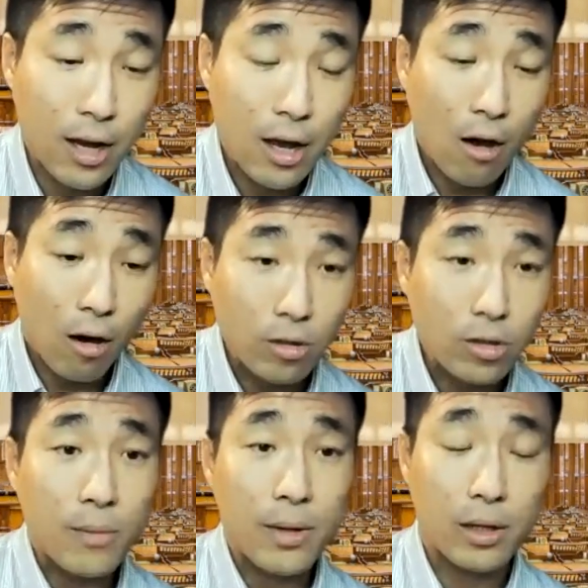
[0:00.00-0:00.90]

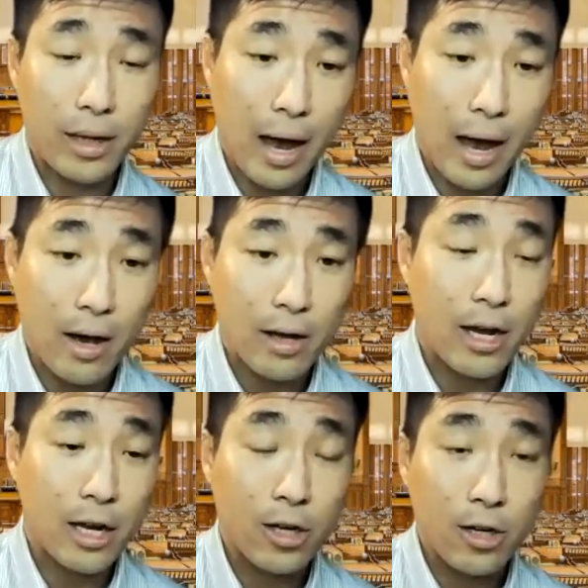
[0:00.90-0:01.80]
ultimately had a
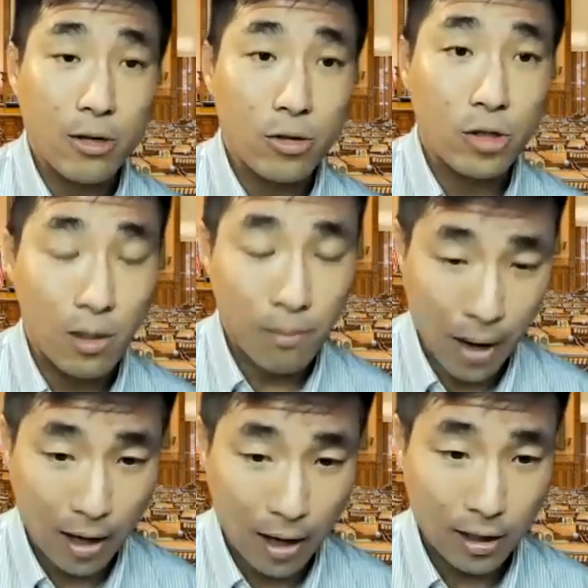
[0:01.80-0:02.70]
huge impact
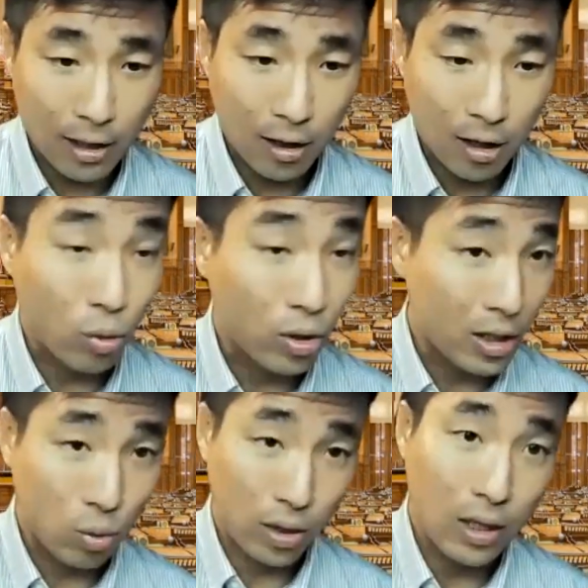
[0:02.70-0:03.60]
in the
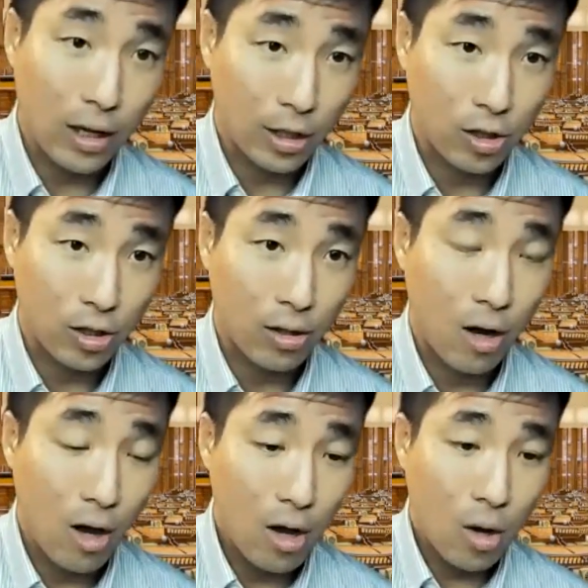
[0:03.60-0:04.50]
2020 election,
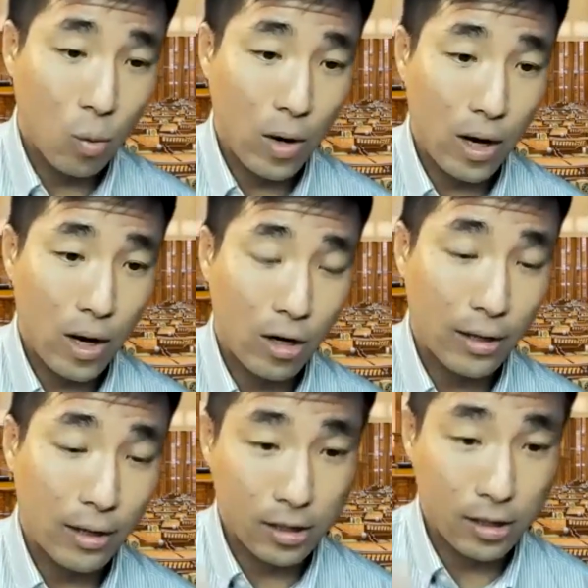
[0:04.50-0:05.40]
where in the
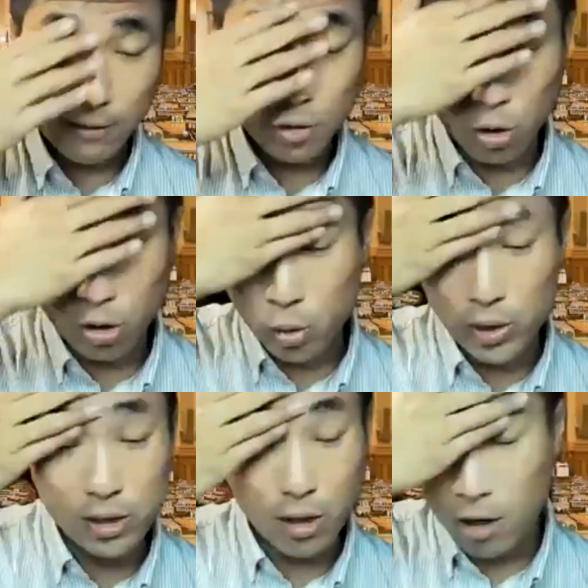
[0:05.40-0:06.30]
of Georgia,
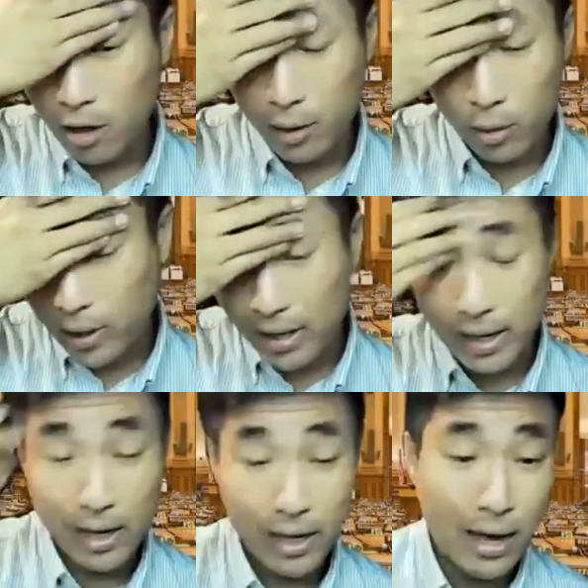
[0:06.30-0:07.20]
we
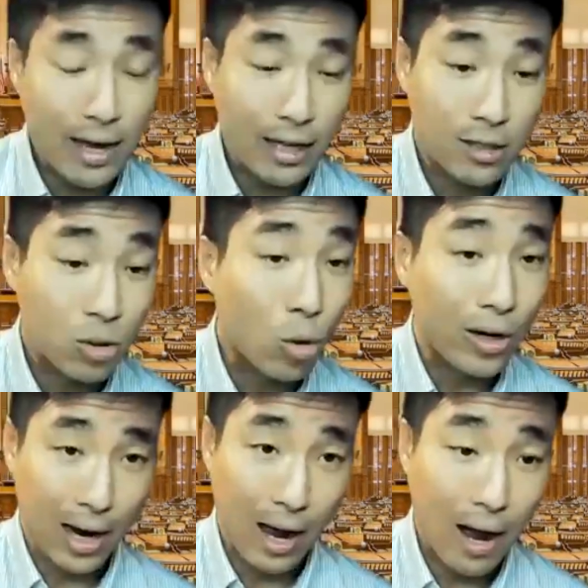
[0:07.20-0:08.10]
hit a historic
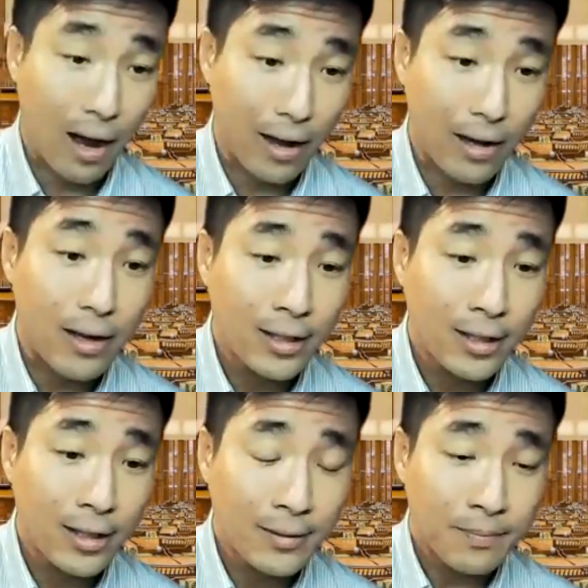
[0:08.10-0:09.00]
high
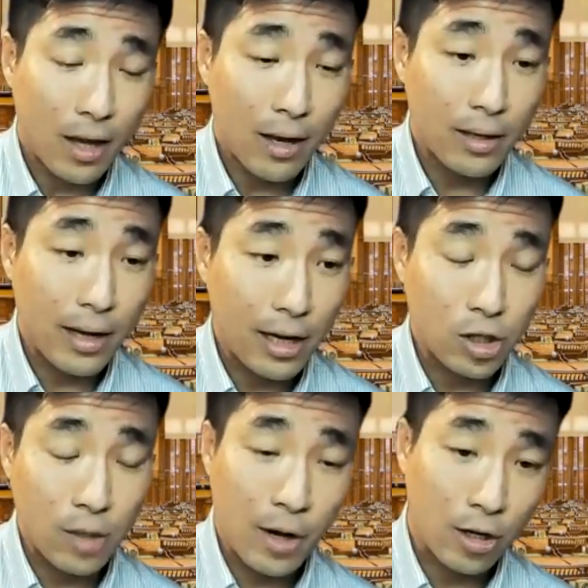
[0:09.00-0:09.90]
in Asian
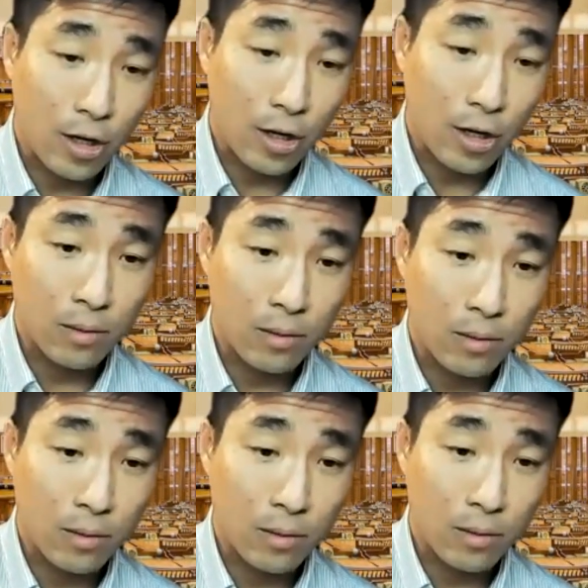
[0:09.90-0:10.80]
American
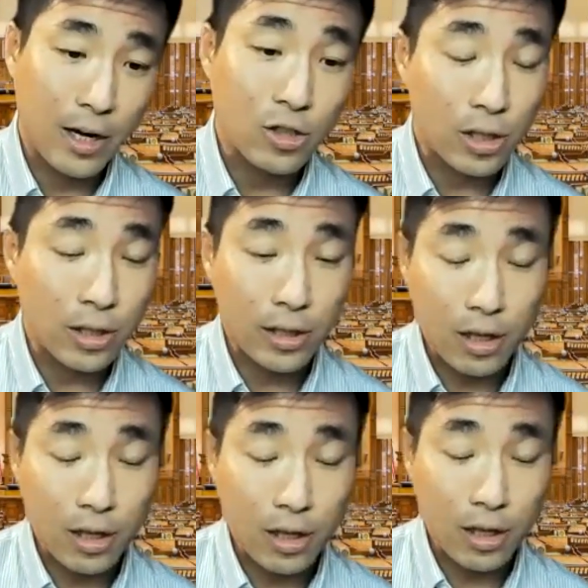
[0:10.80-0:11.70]
political participation,
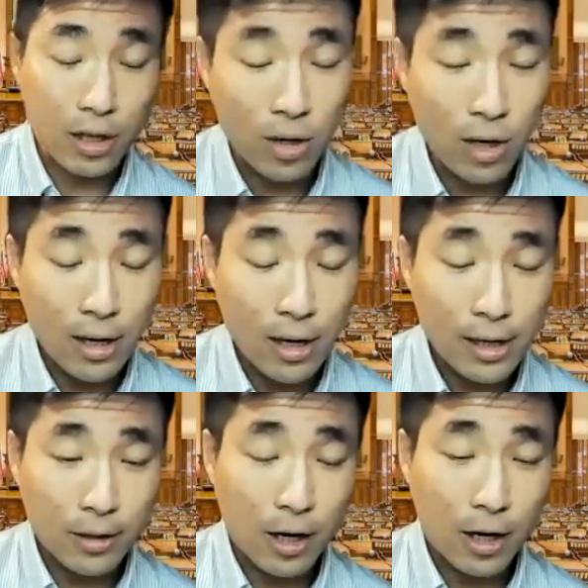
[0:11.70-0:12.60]
given how
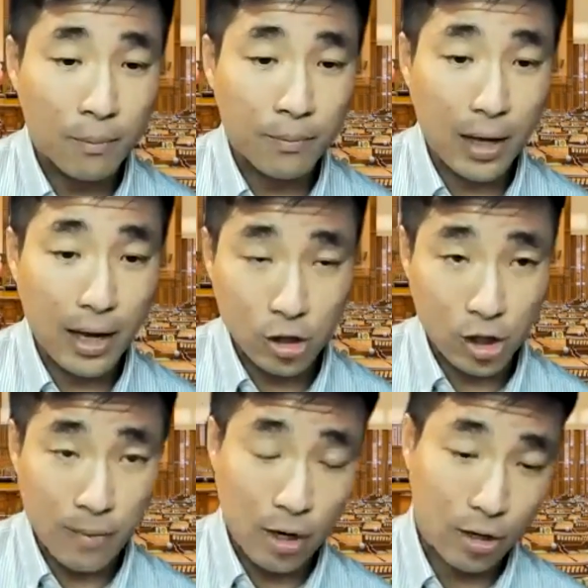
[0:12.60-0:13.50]
the Asian
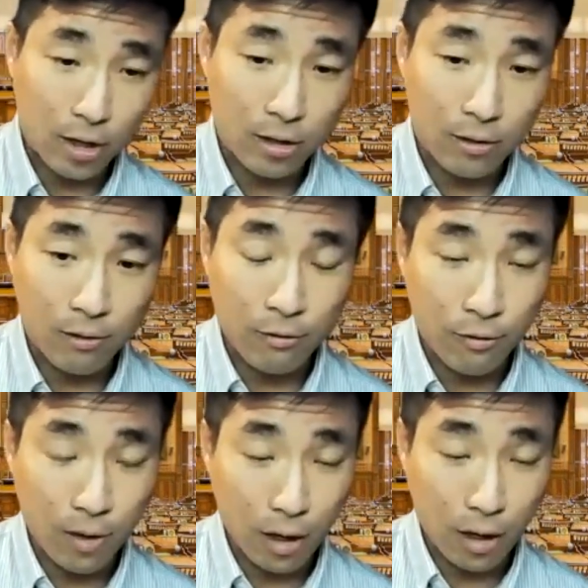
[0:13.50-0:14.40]
American
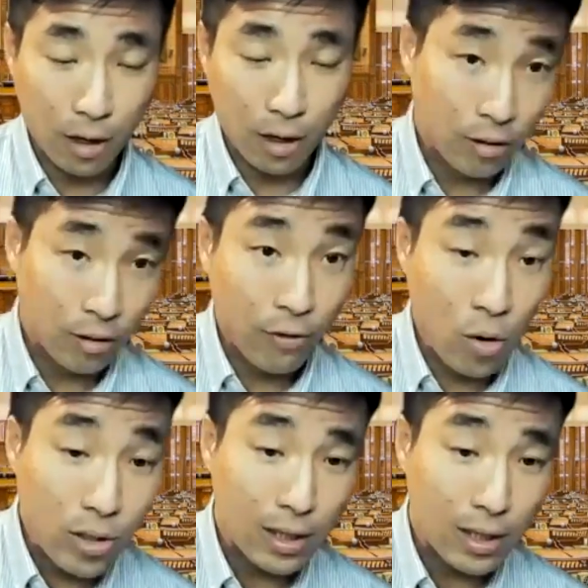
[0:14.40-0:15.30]
electorate
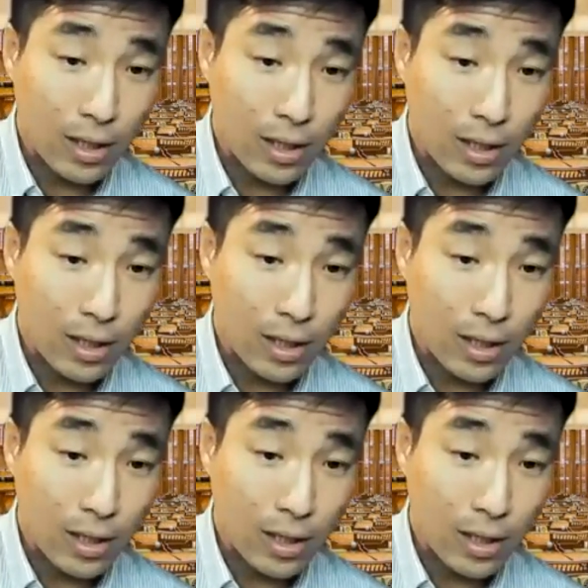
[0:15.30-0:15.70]
voted